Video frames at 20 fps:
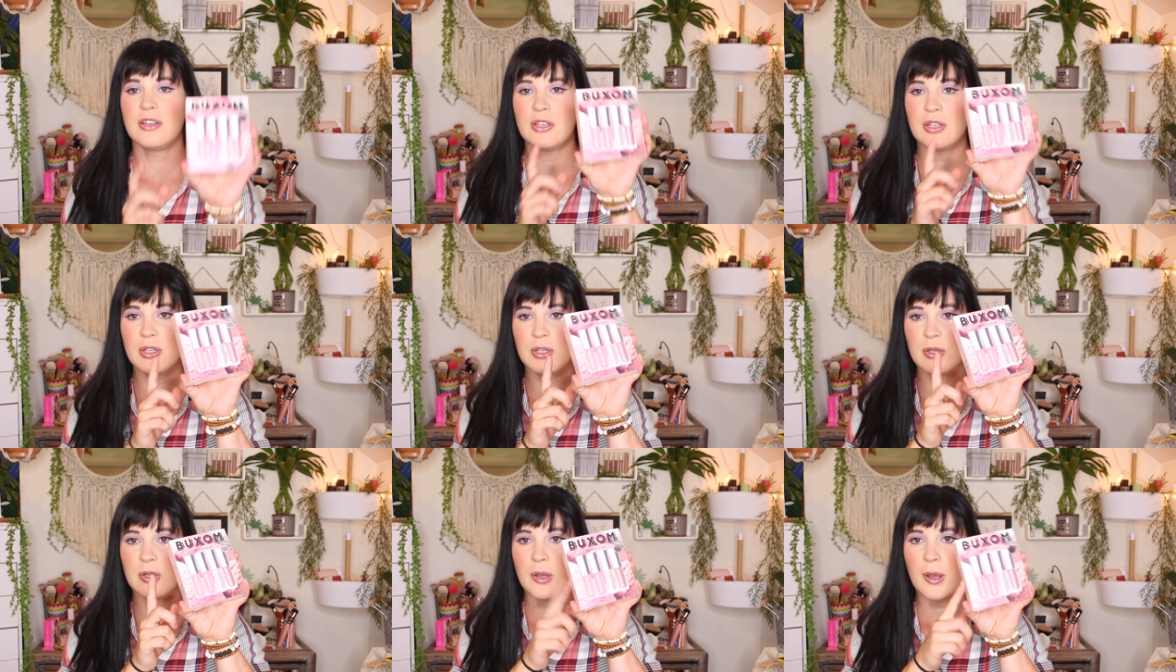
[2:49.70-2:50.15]

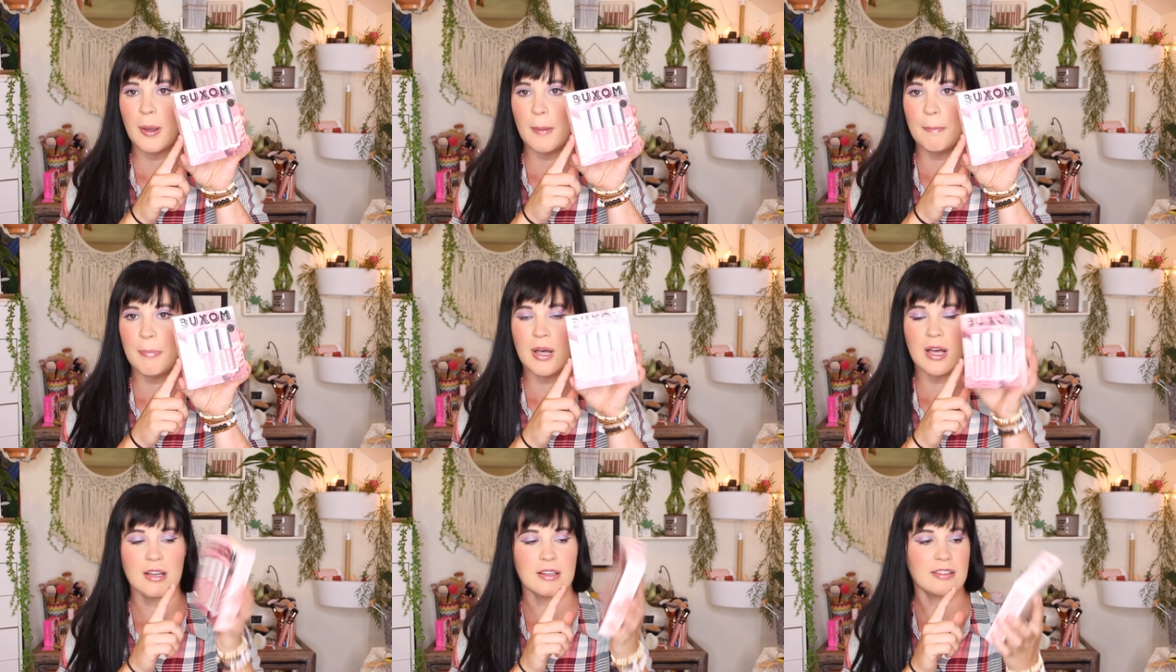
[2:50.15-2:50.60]
new
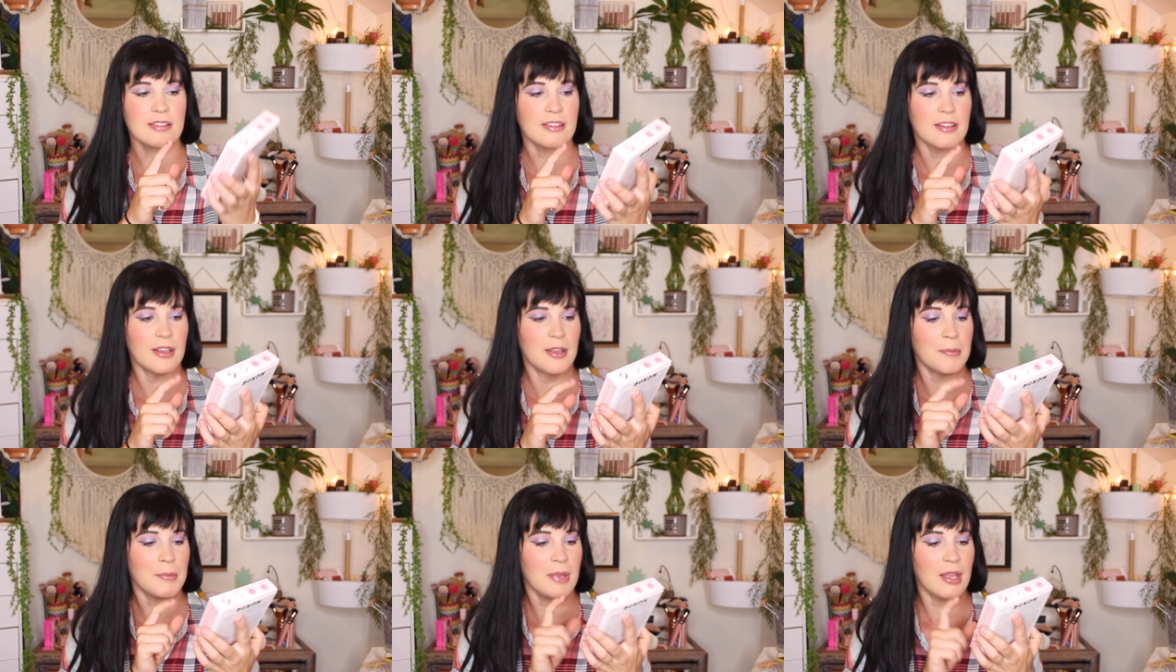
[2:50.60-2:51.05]

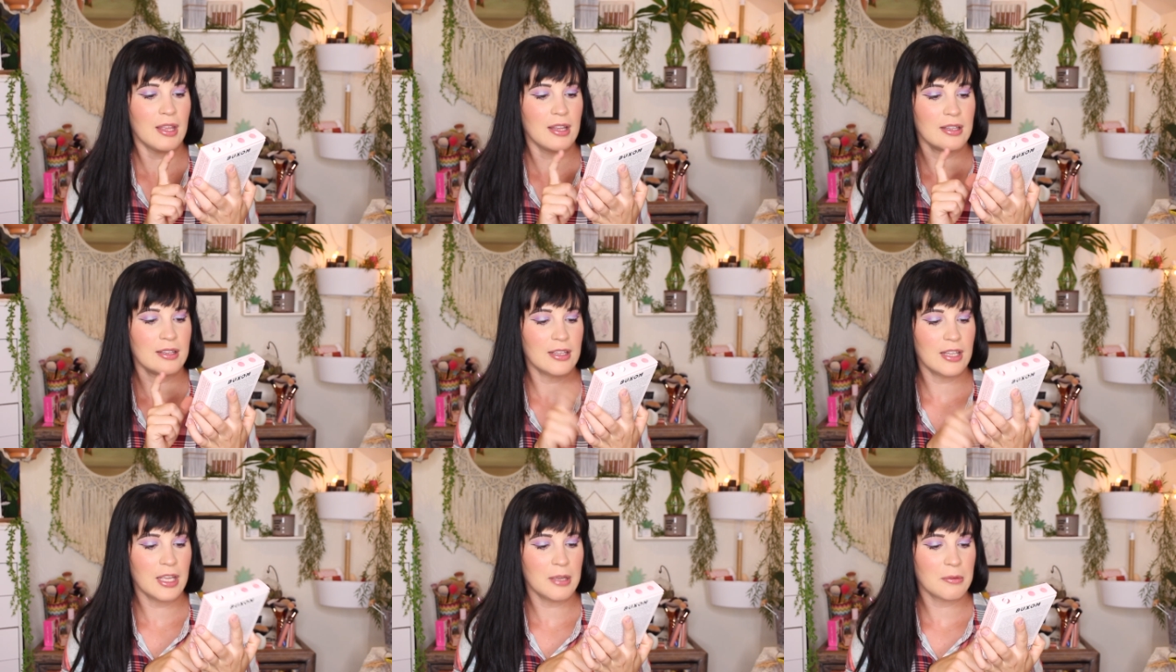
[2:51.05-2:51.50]
Buxom
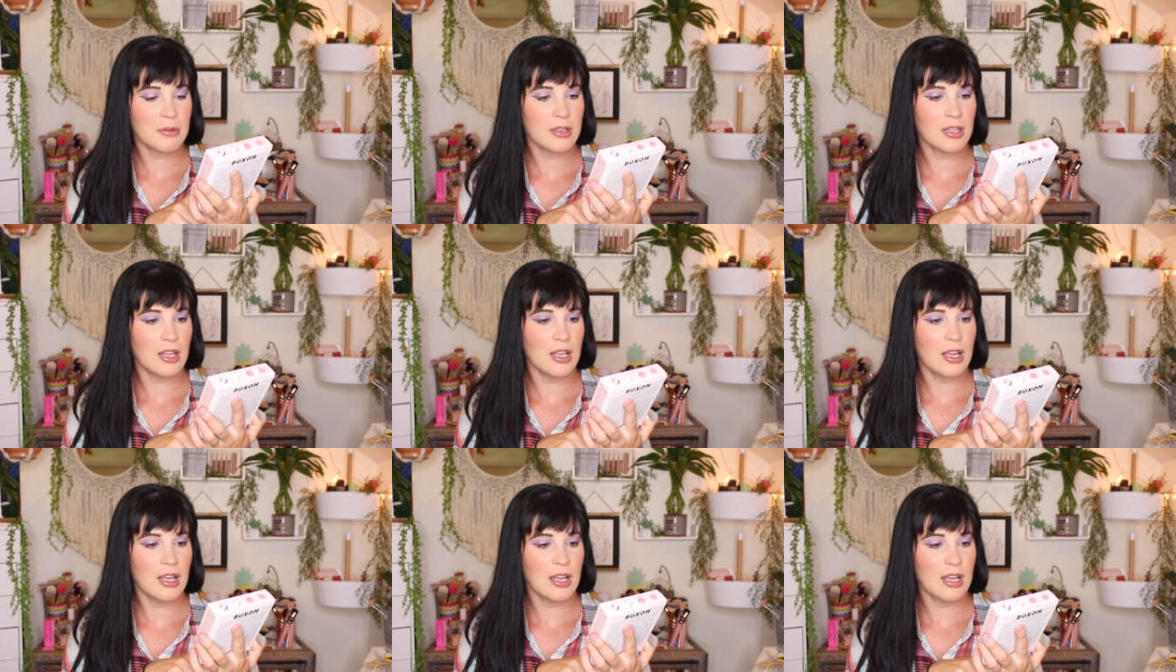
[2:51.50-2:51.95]
lip
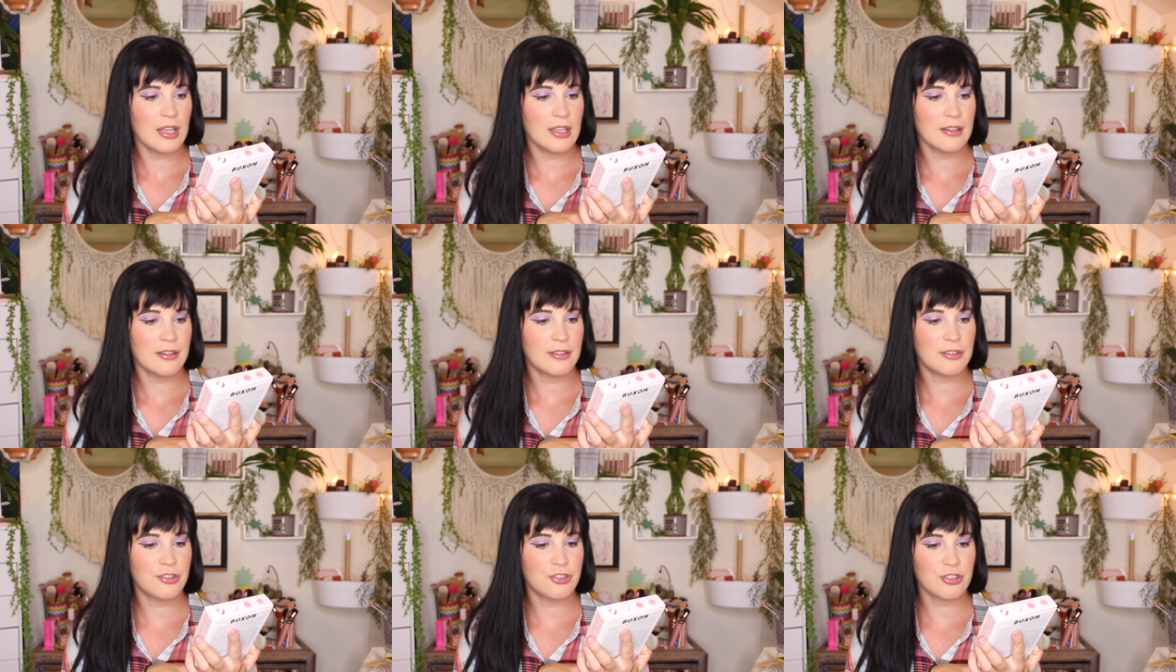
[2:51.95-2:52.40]

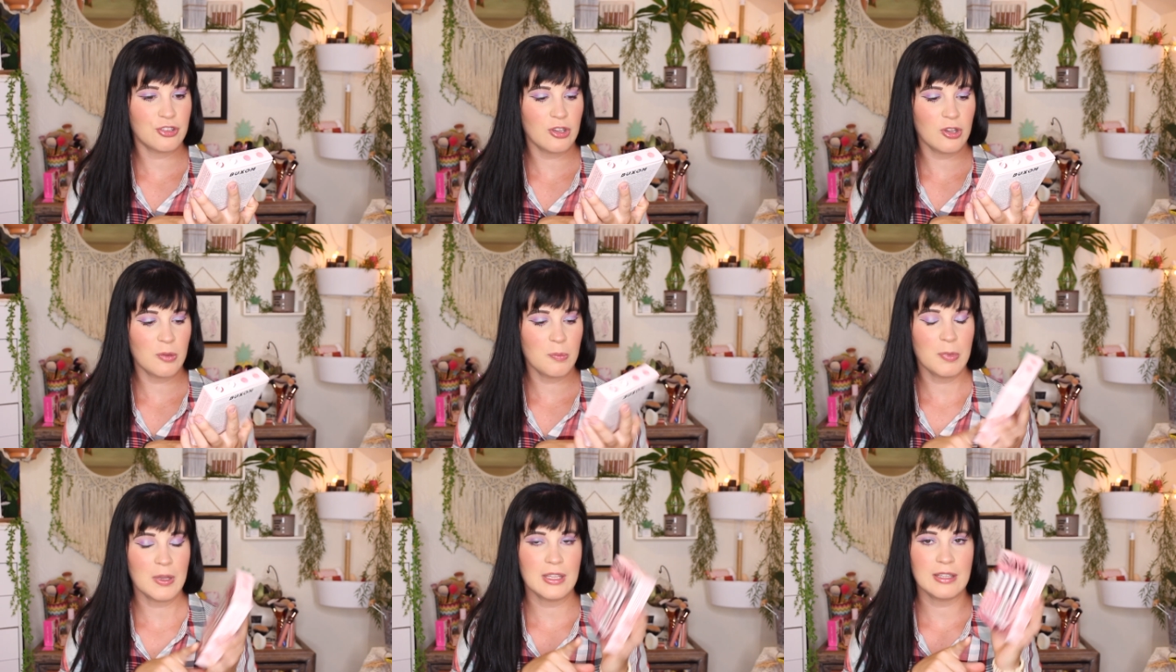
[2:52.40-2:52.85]
gloss
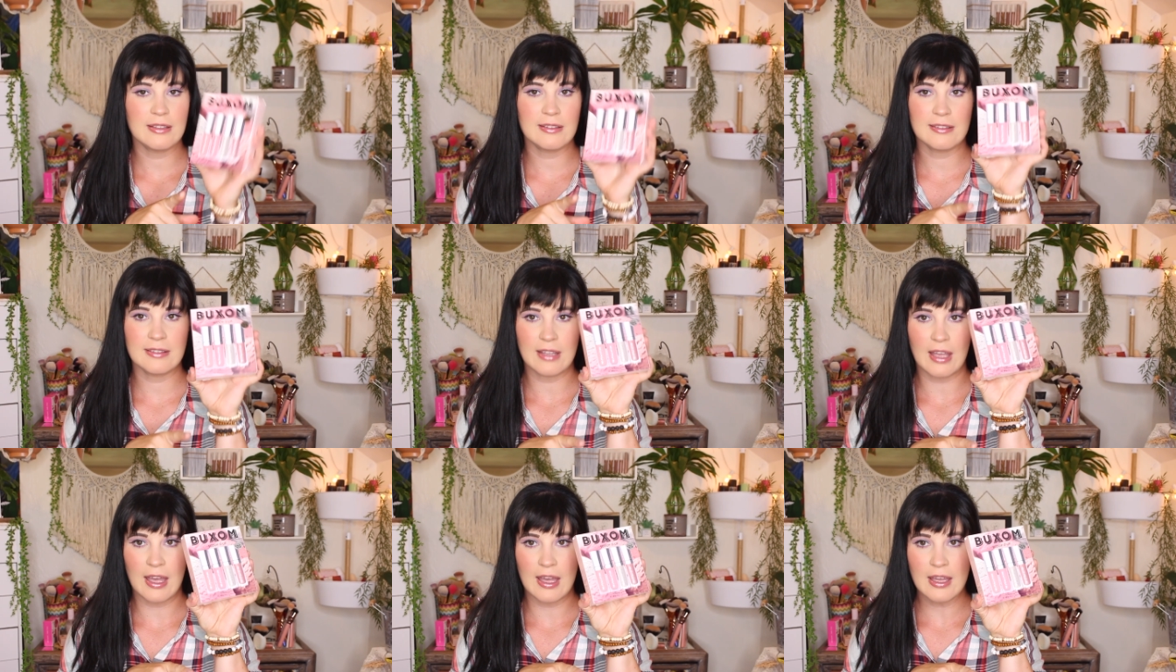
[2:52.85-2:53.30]
scoop it
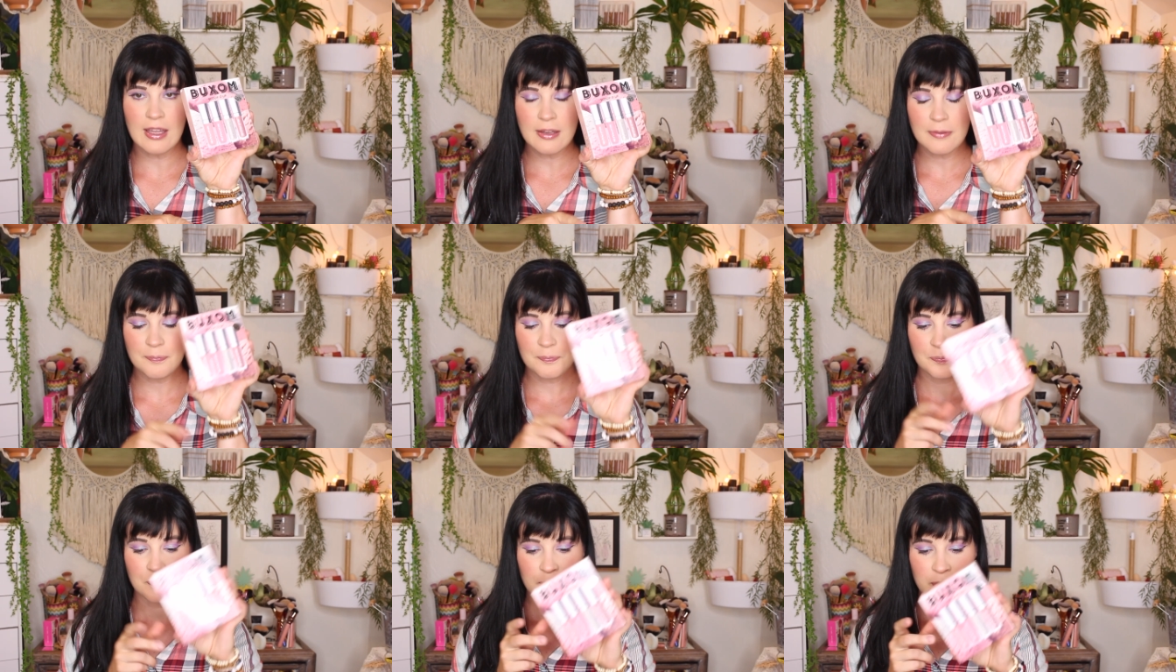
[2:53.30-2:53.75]
set.